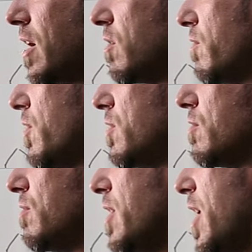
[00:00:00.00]
that convert
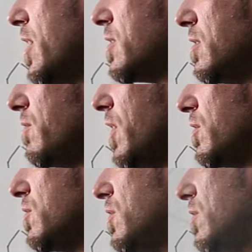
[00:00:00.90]
into an active
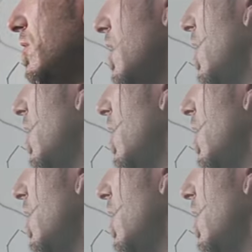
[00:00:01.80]
androgen.